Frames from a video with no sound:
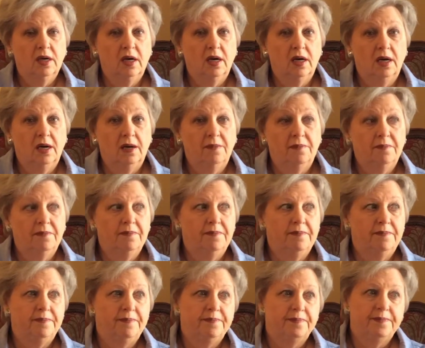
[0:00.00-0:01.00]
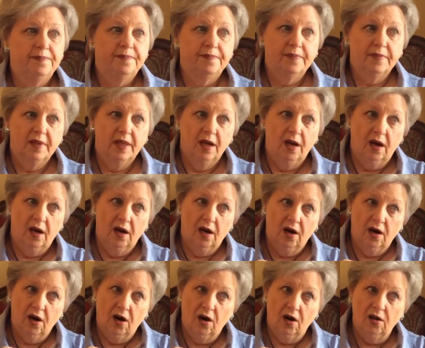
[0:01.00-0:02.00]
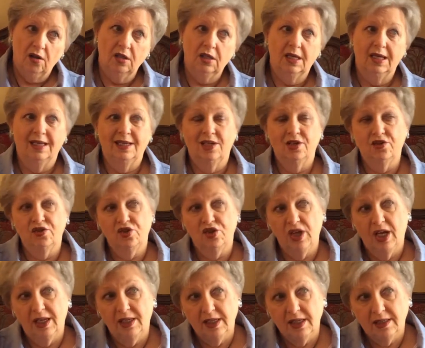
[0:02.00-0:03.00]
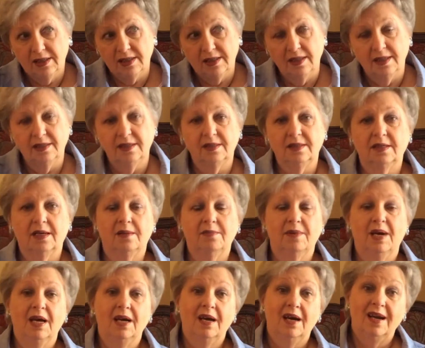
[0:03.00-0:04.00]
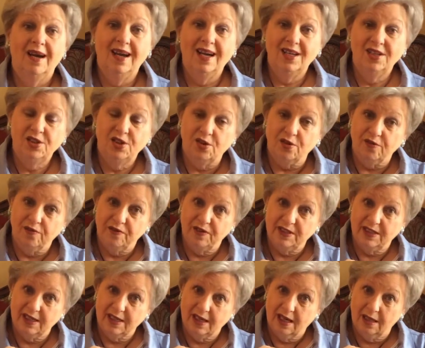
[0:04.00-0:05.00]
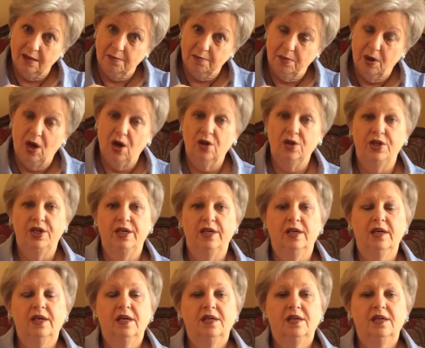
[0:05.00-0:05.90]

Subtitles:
whole energetic system and your physical body,